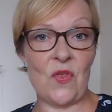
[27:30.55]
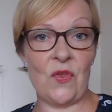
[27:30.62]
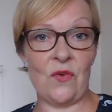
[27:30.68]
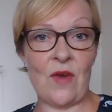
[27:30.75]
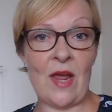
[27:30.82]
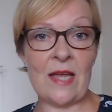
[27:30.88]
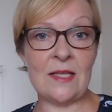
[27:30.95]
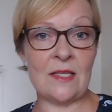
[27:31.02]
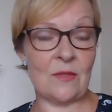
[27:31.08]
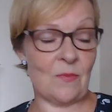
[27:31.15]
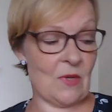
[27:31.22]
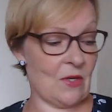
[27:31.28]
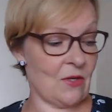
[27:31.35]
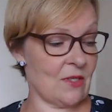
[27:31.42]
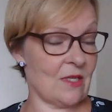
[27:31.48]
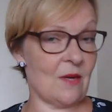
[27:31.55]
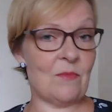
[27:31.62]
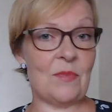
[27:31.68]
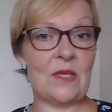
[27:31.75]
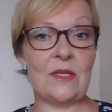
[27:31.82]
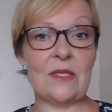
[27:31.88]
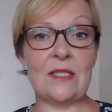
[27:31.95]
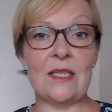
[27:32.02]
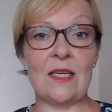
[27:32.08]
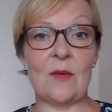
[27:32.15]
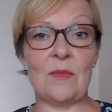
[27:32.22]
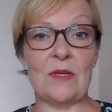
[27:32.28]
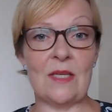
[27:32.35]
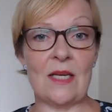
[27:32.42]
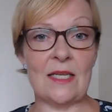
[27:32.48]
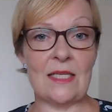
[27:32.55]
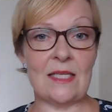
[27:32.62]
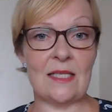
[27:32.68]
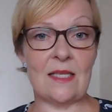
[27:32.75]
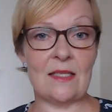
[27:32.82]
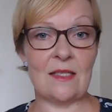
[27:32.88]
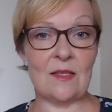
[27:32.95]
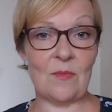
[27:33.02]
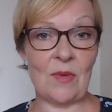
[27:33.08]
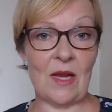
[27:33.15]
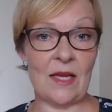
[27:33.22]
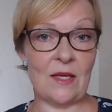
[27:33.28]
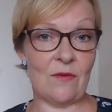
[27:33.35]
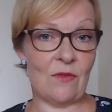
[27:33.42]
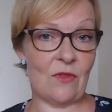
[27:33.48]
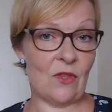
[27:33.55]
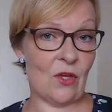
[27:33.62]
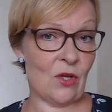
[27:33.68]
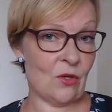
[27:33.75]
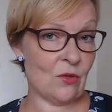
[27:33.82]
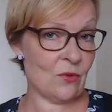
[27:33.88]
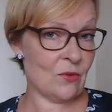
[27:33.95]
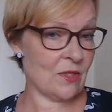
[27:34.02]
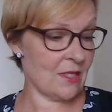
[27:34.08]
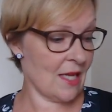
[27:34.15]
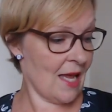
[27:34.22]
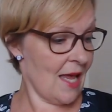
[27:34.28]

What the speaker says: threads because I'm building up a nice supply of those.